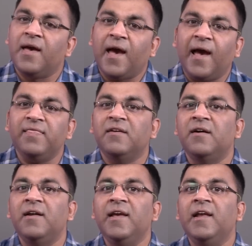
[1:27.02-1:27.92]
And
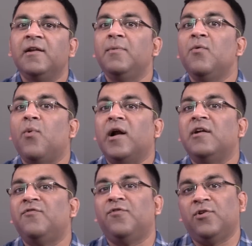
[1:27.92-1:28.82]
thirdly, it will be
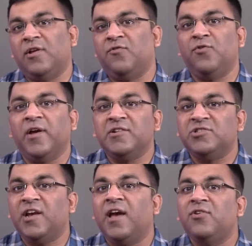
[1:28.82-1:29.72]
wonderful if you can
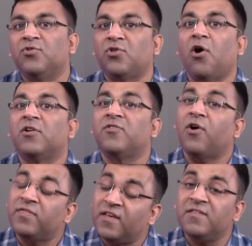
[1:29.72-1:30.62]
share your thoughts
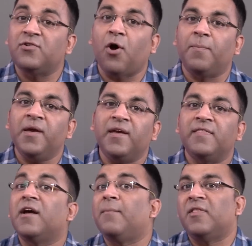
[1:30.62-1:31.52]
on this topic in
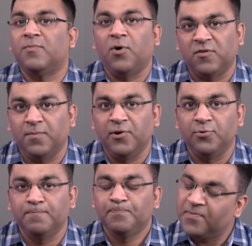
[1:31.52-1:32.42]
the comments box
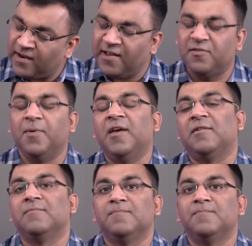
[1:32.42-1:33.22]
below. Let's begin.